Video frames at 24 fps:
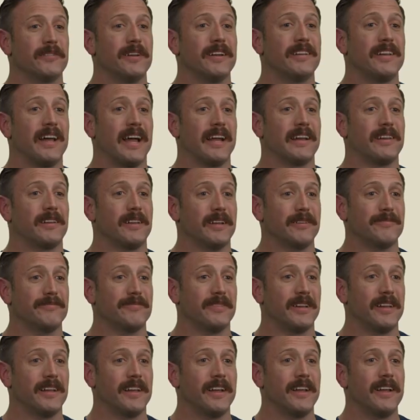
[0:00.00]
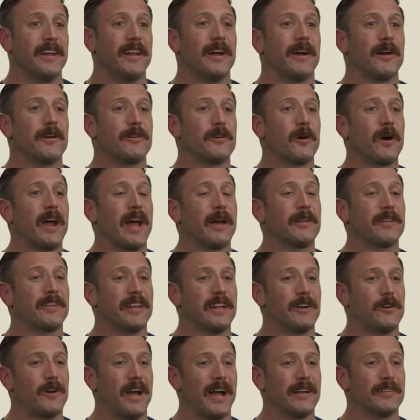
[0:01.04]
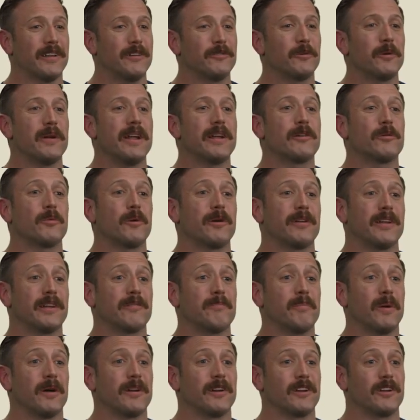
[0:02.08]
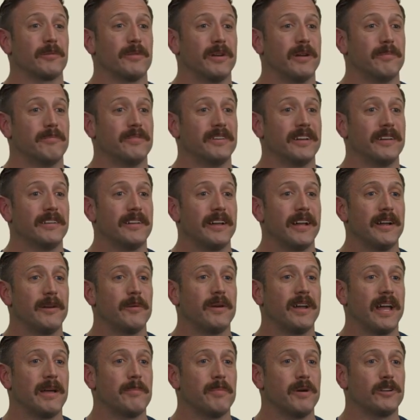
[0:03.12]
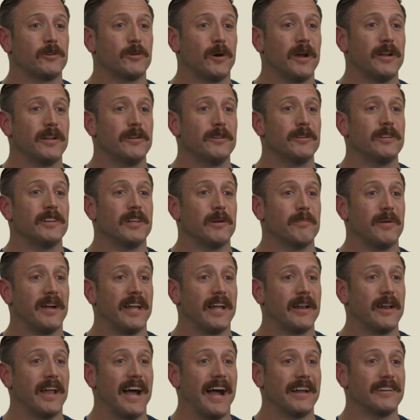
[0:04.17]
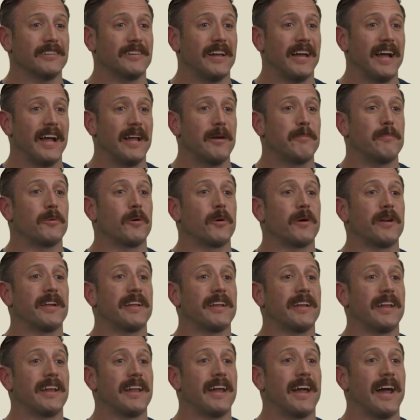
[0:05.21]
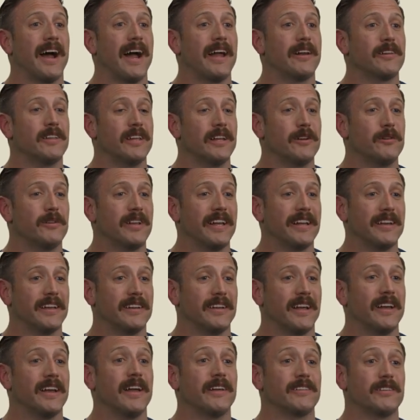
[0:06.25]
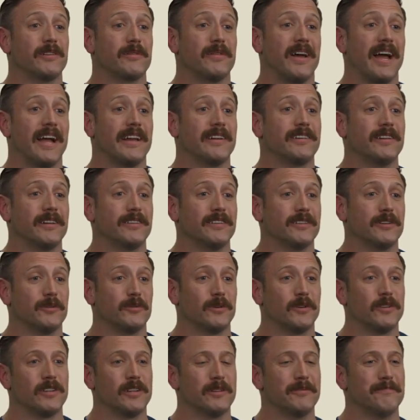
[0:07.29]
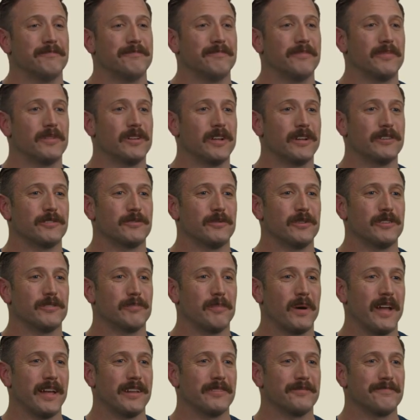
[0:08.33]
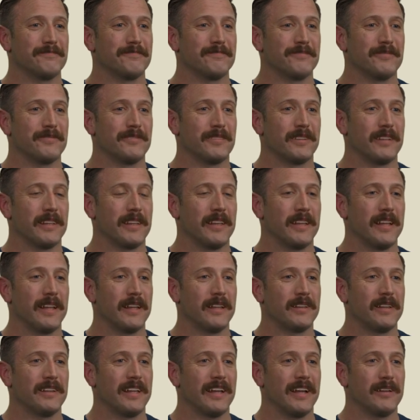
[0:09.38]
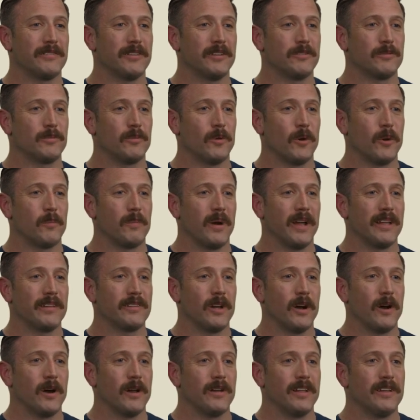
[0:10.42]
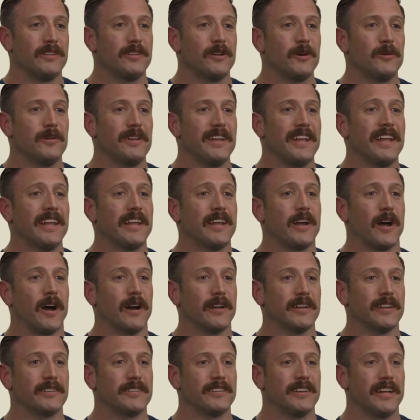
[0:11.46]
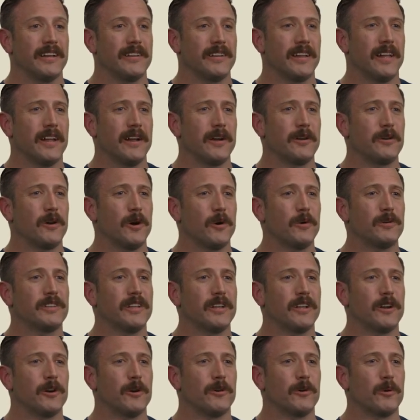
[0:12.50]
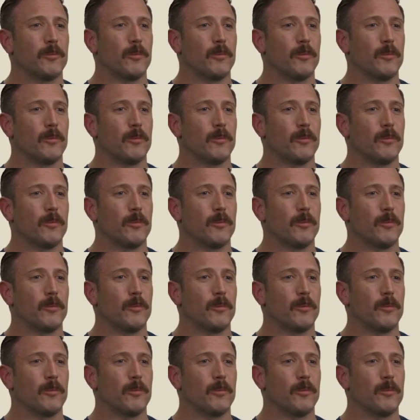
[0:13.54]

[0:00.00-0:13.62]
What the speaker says: Exactly. So how do they crack this? Well, that's where this partnership comes in. We got a bunch of articles here about how ASSA ABLOY actually created a custom access solution just for Spot. It's like they gave this robot dog its own key card and said, go secure the